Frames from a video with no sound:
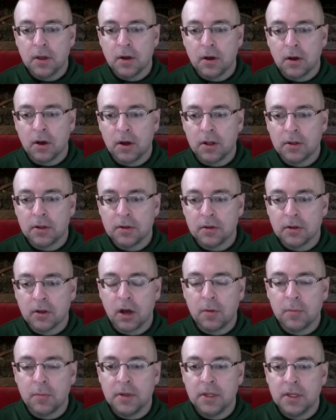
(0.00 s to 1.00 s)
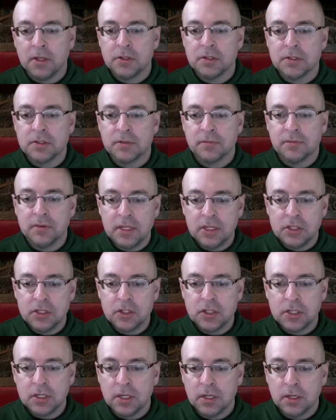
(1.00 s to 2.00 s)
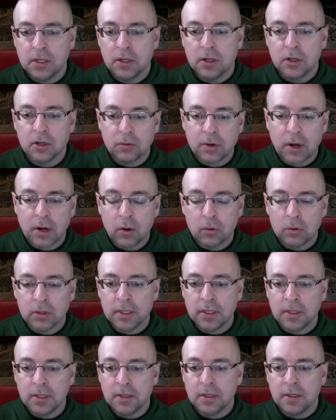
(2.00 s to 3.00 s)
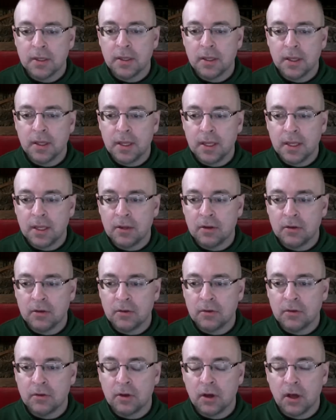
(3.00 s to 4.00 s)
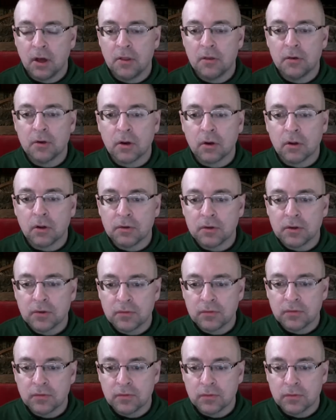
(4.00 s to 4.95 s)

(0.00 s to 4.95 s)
on combinations of Nietzsche, Crowley, and other occultists.